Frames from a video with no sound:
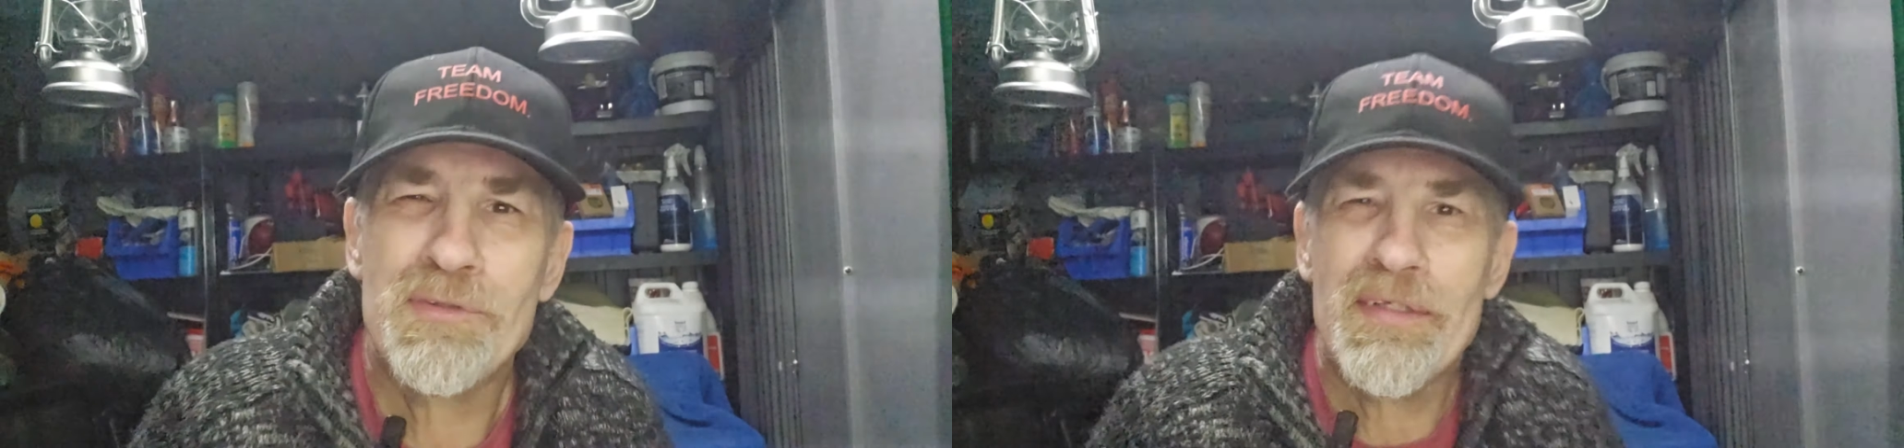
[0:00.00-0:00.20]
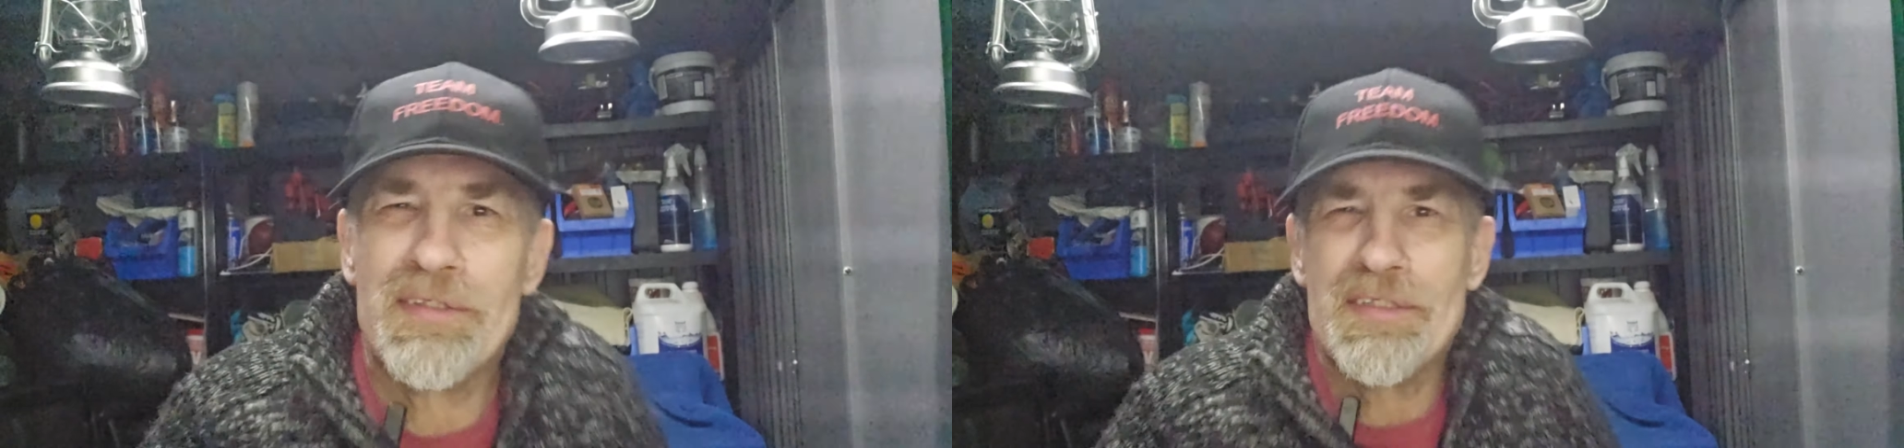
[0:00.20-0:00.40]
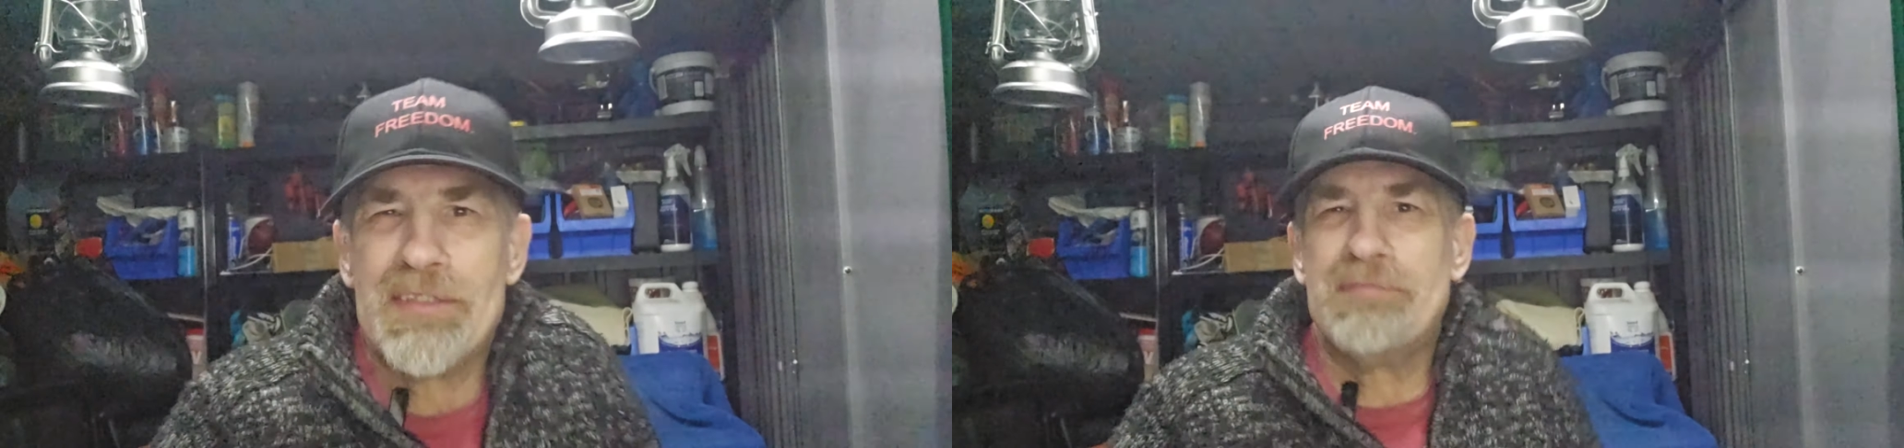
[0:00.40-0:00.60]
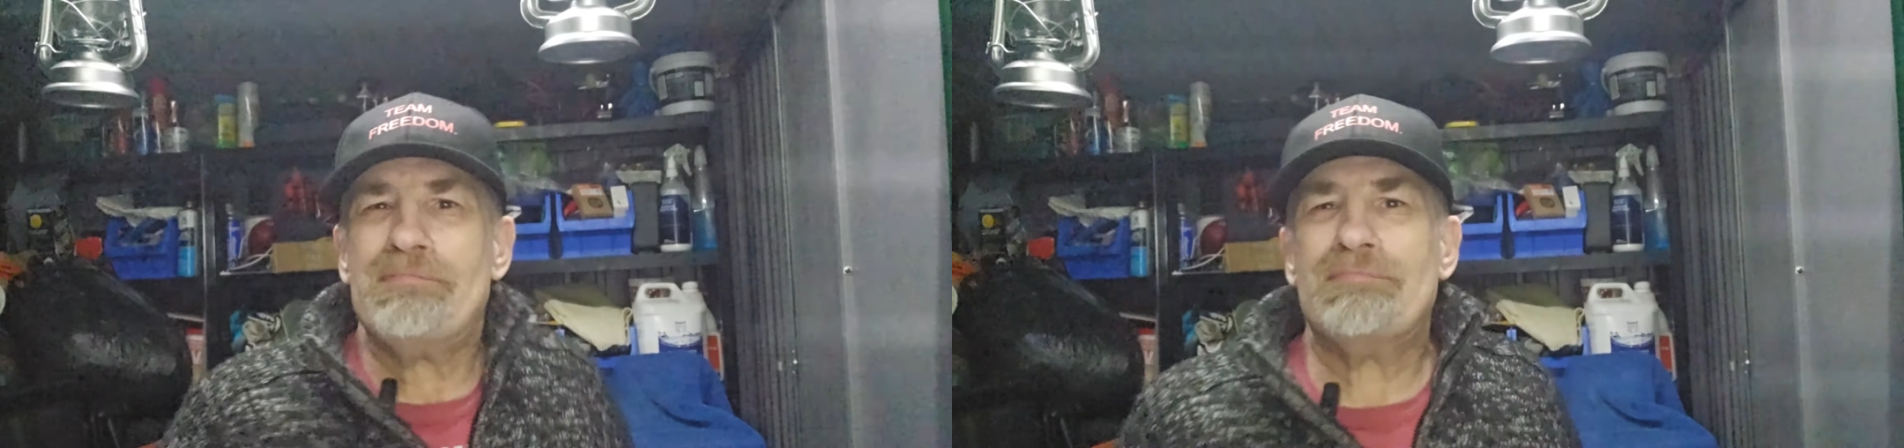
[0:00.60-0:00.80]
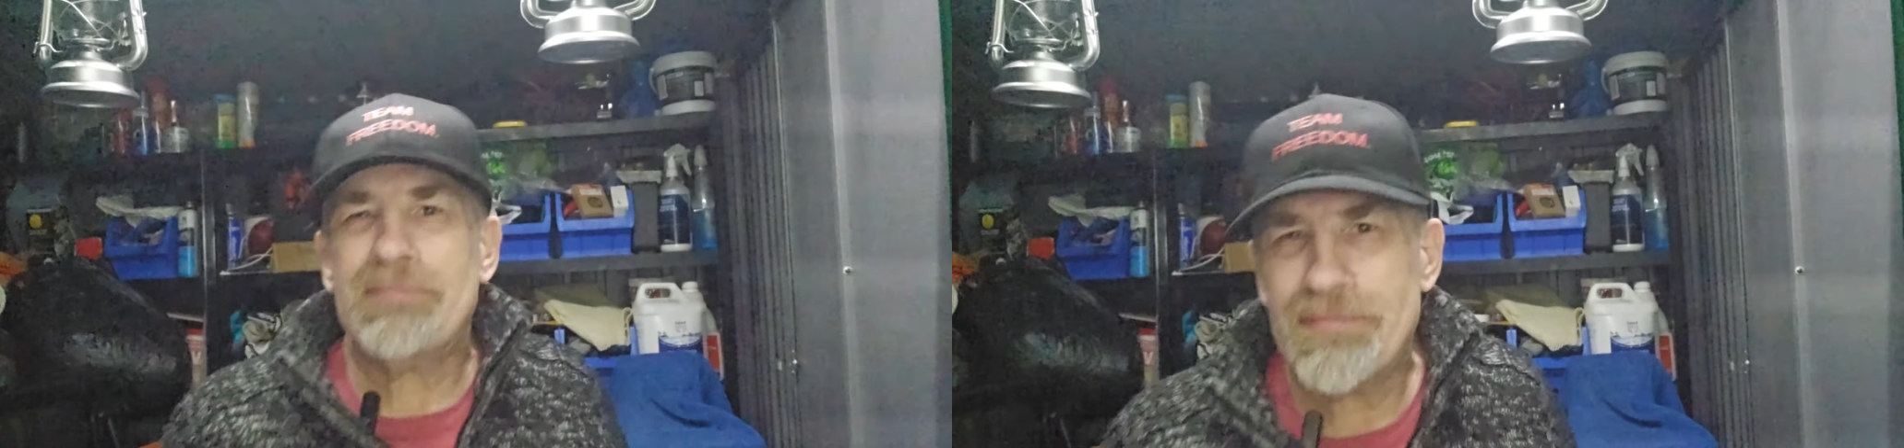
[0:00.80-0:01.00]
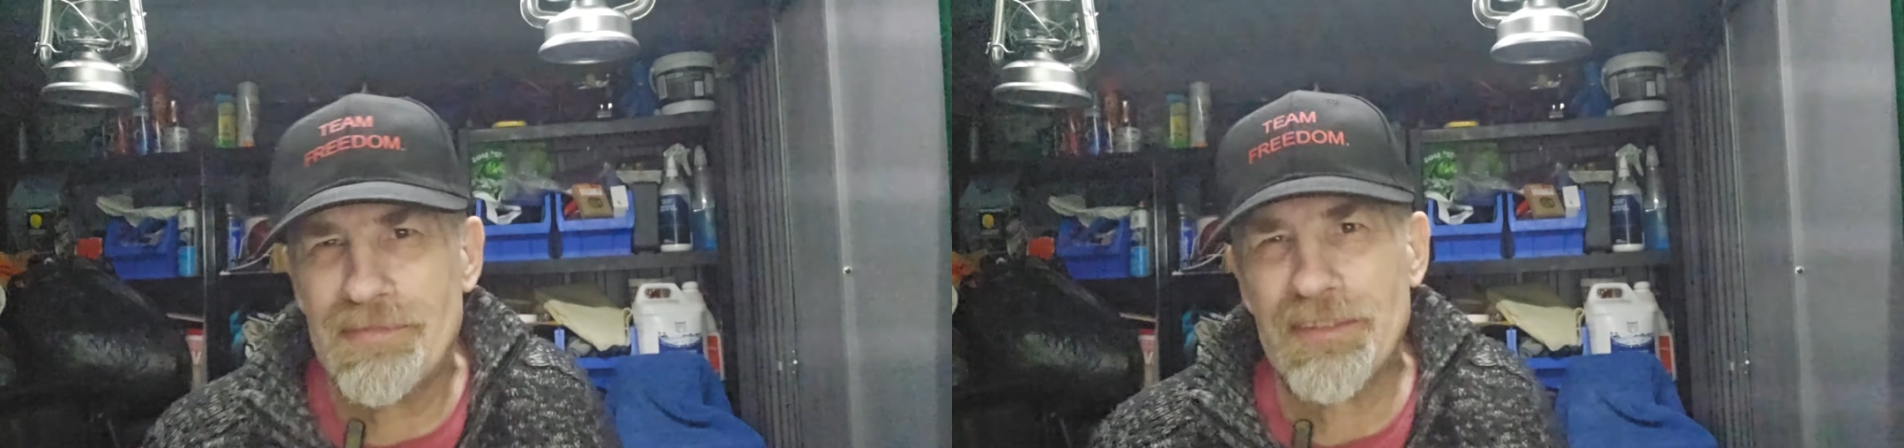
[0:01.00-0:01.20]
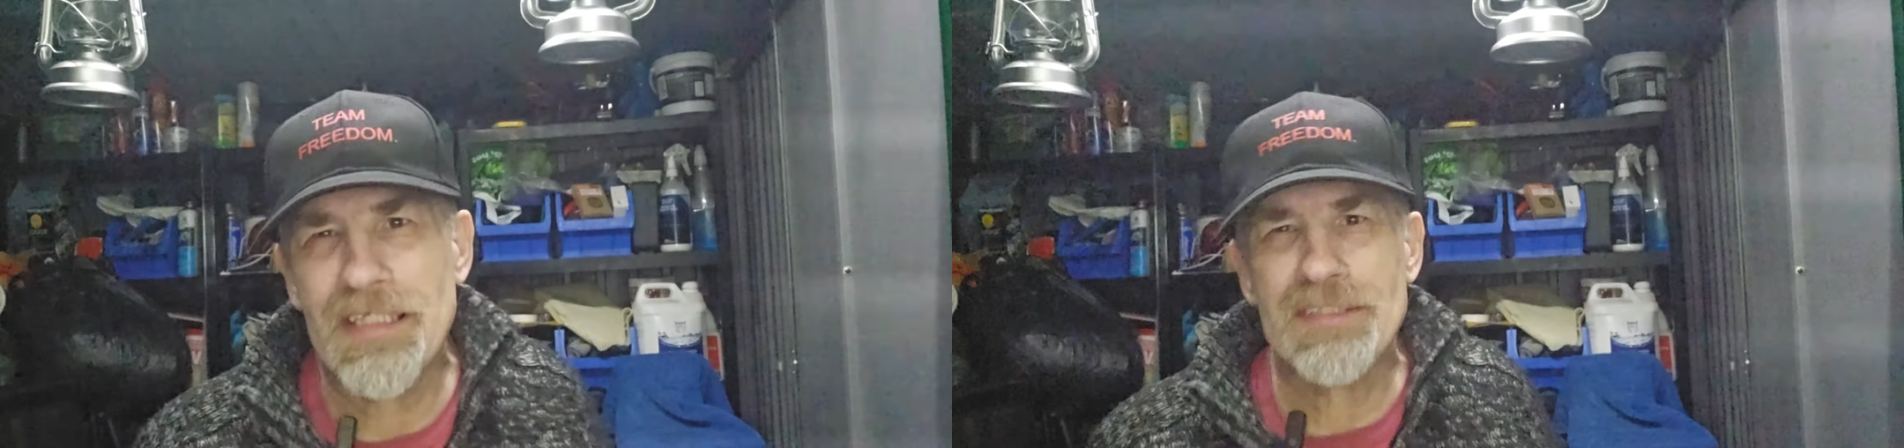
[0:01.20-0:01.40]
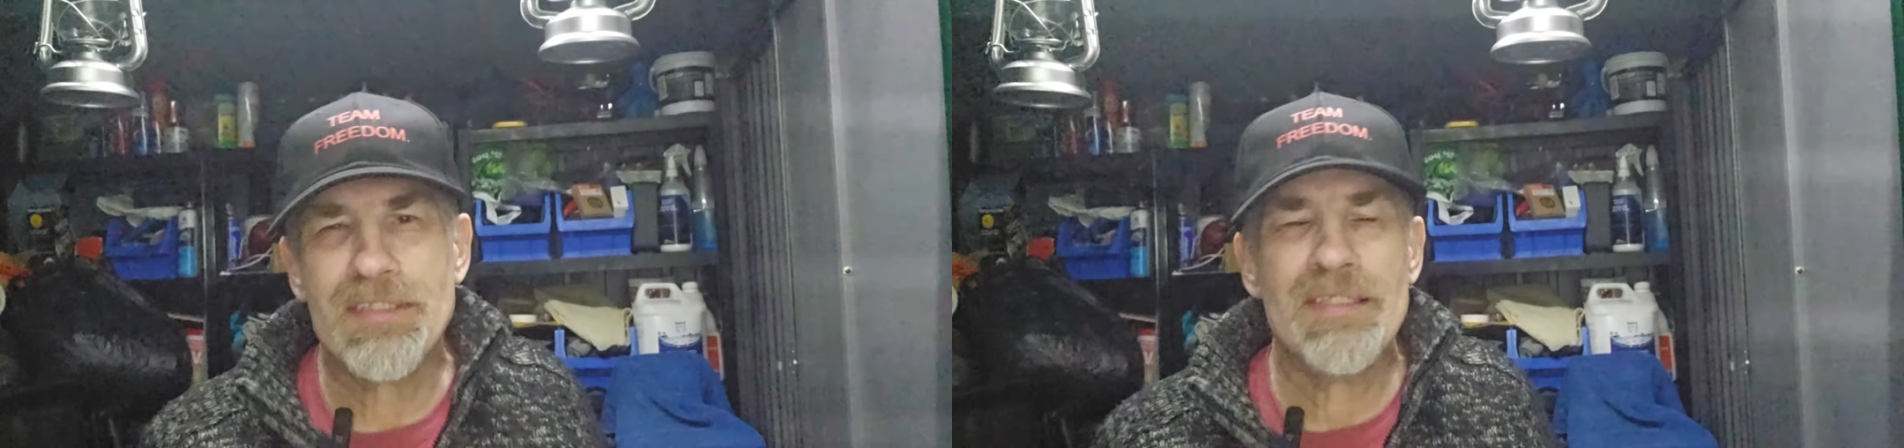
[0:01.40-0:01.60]

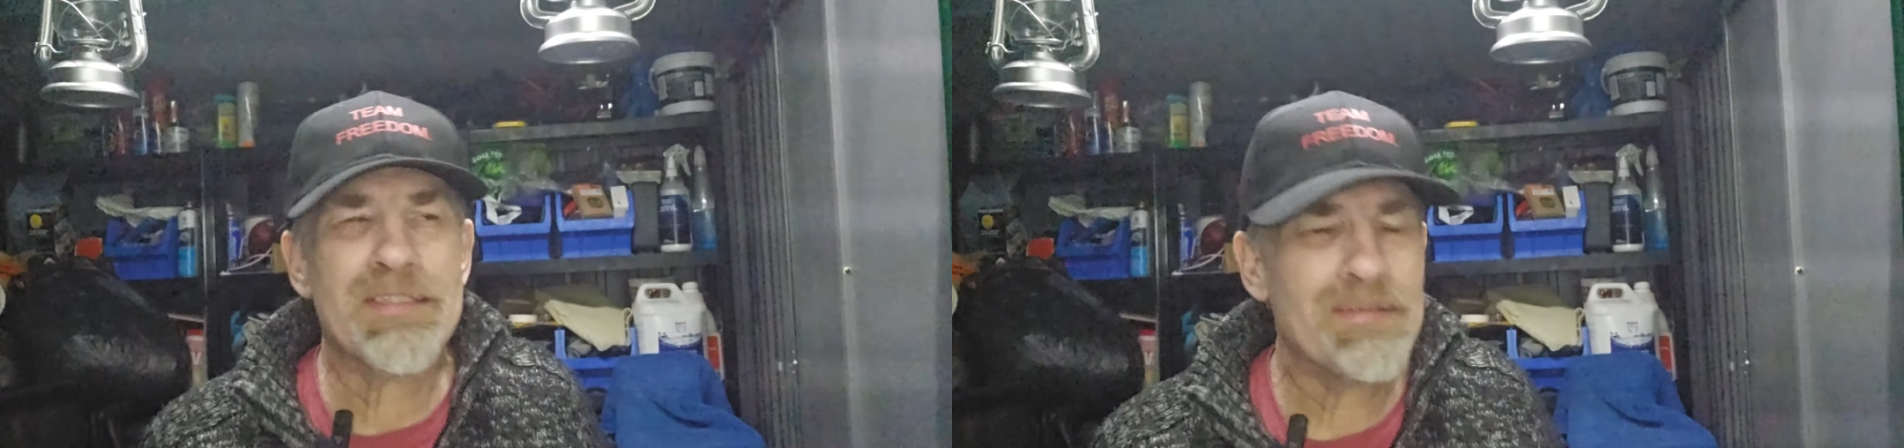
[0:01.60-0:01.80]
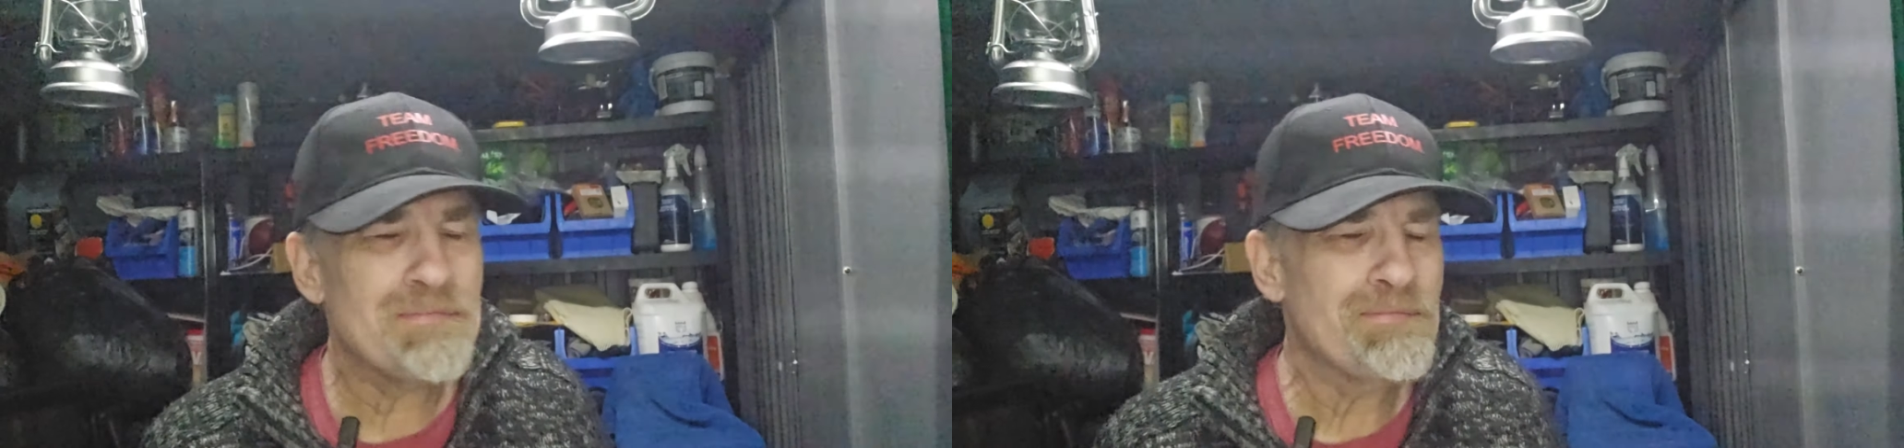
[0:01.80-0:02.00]
26 years.